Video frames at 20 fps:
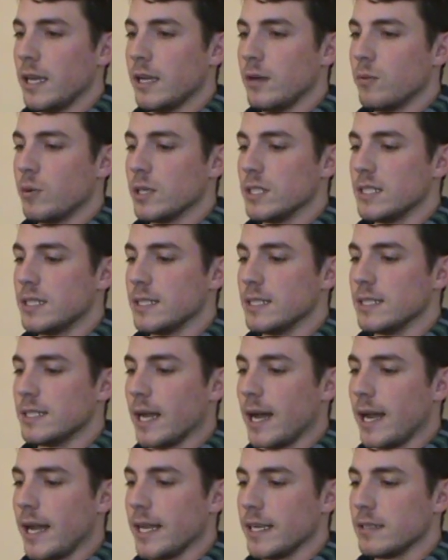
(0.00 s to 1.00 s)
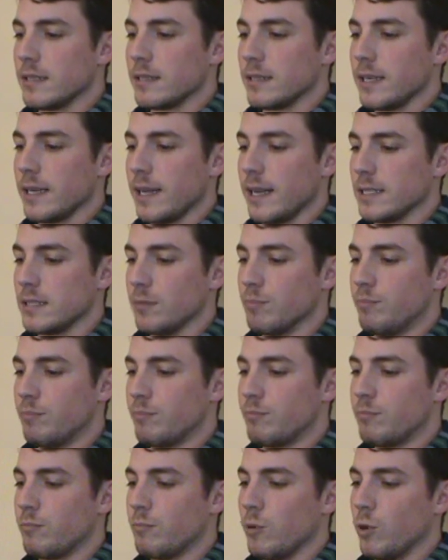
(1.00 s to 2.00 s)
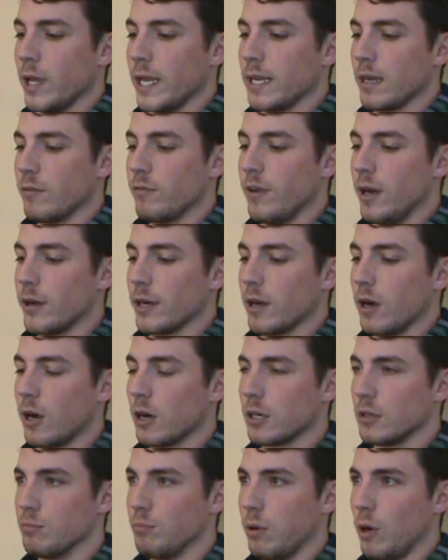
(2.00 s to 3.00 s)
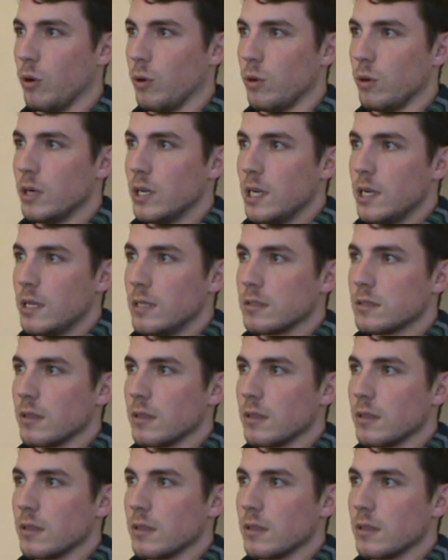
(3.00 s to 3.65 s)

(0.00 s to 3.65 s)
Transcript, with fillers: it was designed as a like a very hard bowl.